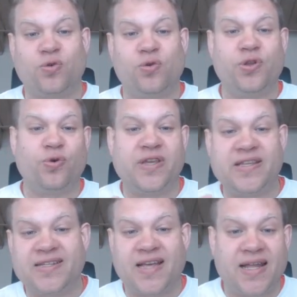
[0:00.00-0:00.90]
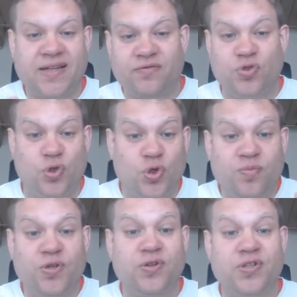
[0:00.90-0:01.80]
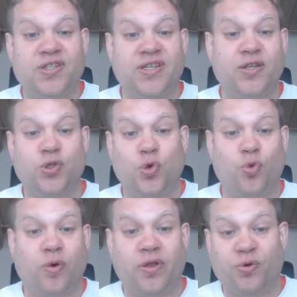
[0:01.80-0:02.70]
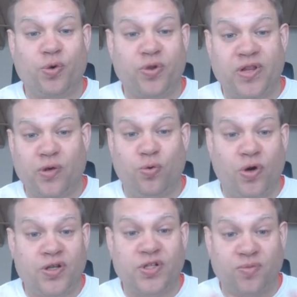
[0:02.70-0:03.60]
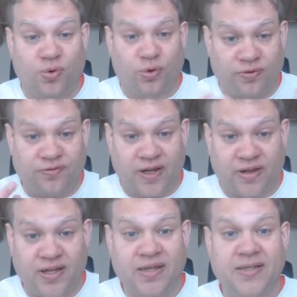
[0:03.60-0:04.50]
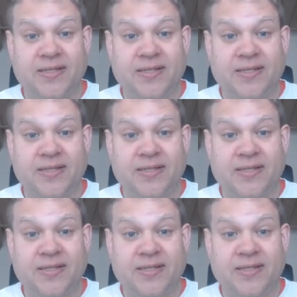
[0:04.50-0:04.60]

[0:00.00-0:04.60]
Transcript: although he's kind of dubious as to whether it really was a moral failing.